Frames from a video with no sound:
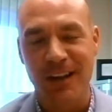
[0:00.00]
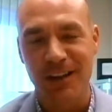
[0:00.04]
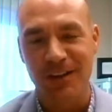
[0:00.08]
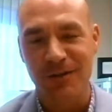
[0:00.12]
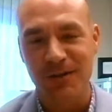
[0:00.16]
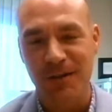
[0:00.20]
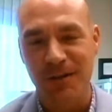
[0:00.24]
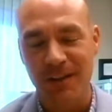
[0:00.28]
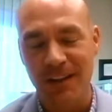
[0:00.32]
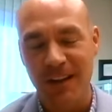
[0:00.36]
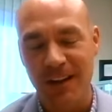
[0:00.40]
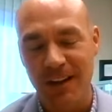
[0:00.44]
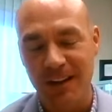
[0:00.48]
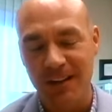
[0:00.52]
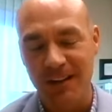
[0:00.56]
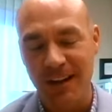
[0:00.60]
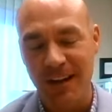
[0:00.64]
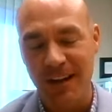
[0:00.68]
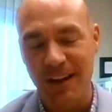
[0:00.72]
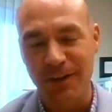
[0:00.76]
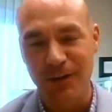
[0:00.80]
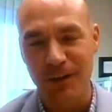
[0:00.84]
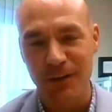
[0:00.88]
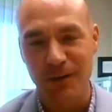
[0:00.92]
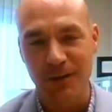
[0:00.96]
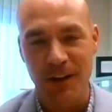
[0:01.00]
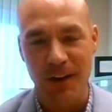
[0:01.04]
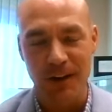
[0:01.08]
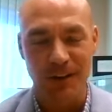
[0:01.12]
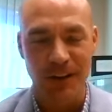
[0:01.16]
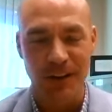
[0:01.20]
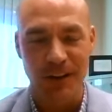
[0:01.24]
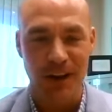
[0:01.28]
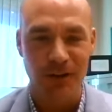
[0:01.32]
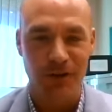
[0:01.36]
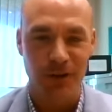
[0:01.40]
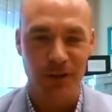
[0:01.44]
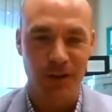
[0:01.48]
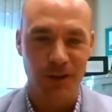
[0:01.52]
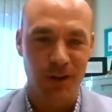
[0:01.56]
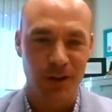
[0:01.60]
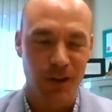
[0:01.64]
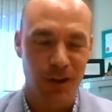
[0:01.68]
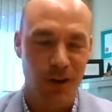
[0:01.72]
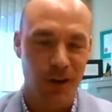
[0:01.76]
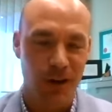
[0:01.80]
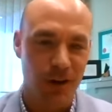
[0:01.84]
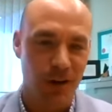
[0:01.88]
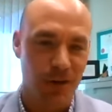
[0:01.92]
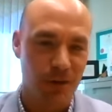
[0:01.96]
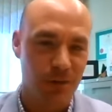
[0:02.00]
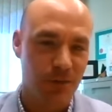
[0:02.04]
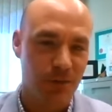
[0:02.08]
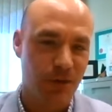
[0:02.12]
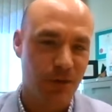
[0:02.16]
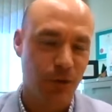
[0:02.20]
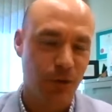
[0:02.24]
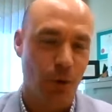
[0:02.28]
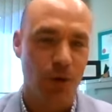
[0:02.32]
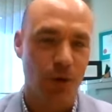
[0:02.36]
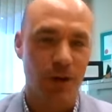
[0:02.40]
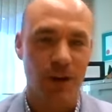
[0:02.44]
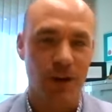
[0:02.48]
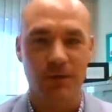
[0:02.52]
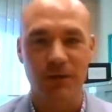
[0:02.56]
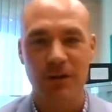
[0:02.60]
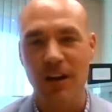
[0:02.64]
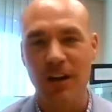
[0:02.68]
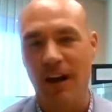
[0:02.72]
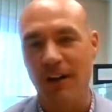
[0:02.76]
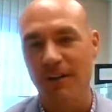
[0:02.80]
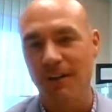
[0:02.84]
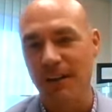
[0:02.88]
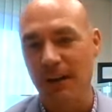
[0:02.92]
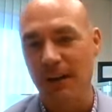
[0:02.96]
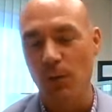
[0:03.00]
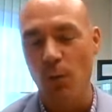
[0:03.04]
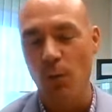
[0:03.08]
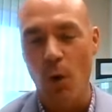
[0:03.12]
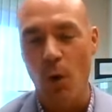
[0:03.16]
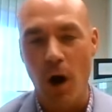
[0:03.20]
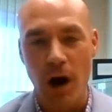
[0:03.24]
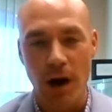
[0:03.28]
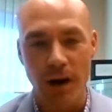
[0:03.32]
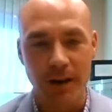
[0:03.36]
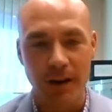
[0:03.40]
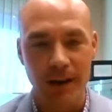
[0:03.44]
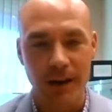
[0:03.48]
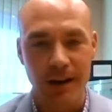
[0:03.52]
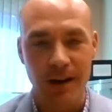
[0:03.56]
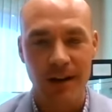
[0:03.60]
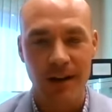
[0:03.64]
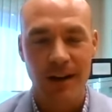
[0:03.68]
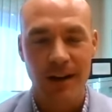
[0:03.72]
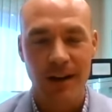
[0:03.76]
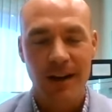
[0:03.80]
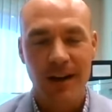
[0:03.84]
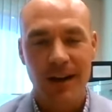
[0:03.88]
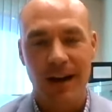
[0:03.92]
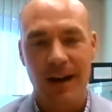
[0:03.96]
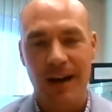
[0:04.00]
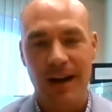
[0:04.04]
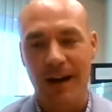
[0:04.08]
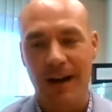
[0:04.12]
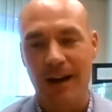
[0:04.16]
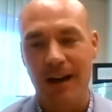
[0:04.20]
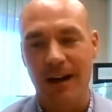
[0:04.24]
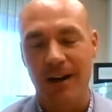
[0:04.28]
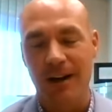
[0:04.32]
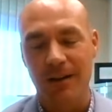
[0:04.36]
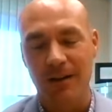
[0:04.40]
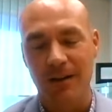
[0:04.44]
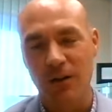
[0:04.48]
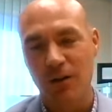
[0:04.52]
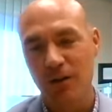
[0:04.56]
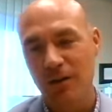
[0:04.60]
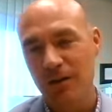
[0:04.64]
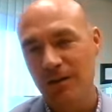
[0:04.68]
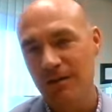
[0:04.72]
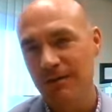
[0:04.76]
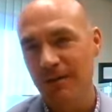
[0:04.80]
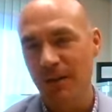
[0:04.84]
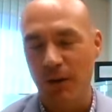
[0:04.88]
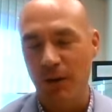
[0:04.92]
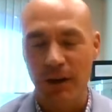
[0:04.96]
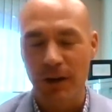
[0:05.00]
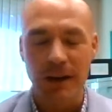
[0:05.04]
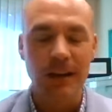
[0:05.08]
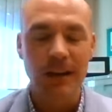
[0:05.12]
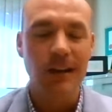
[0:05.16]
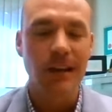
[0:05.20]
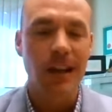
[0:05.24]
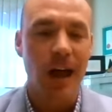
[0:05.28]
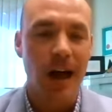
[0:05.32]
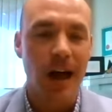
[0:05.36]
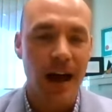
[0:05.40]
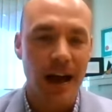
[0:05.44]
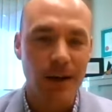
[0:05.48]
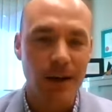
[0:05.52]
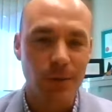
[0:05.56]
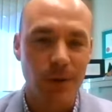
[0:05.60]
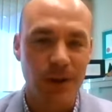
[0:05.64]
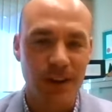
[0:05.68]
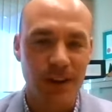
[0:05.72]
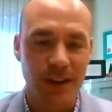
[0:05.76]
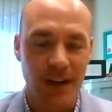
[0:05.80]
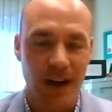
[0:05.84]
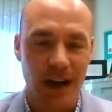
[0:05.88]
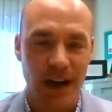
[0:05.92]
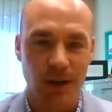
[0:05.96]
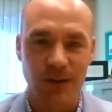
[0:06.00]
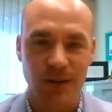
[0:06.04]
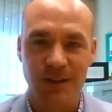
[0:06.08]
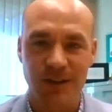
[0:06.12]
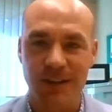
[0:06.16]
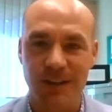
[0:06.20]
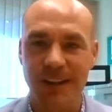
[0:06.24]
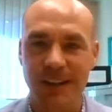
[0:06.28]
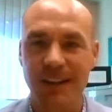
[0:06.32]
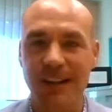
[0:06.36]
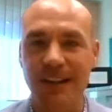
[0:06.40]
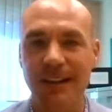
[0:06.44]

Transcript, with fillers: Sanitation Foundation, they're sort of governing WADA. Uh, they're in line with the I O C.